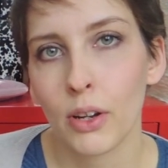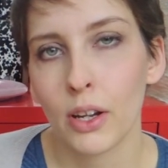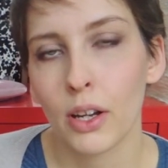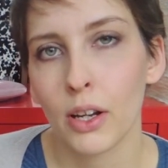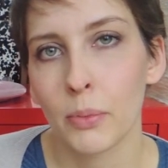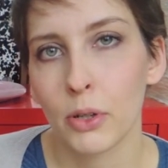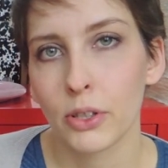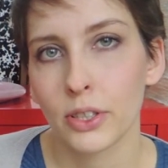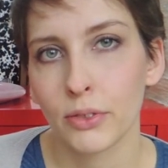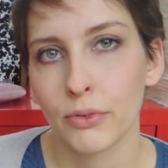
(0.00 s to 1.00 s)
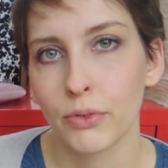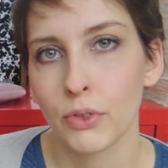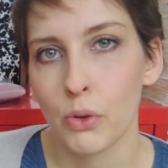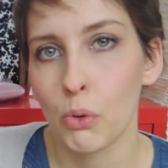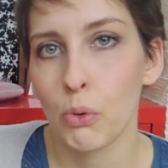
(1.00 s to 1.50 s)
a person
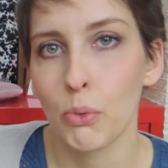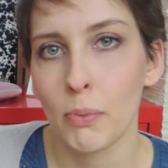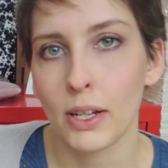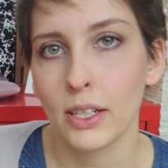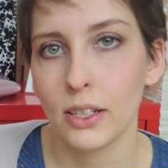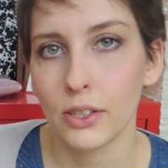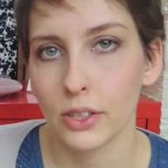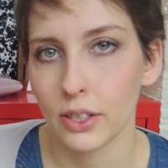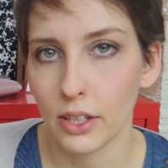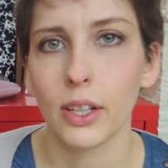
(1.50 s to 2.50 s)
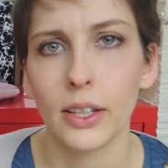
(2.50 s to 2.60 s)
through many years,